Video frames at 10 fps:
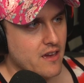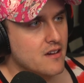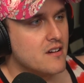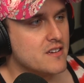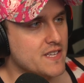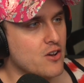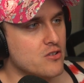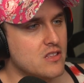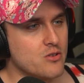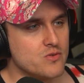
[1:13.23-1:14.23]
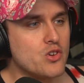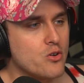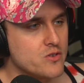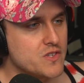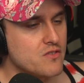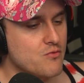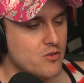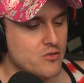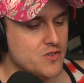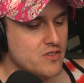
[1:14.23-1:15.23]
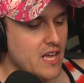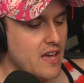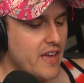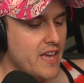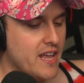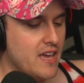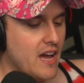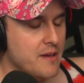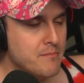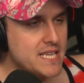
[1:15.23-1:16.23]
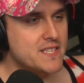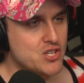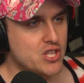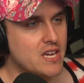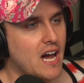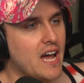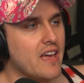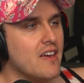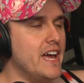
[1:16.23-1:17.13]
Because I heard that there was a rehearsal day, and I messaged the guy,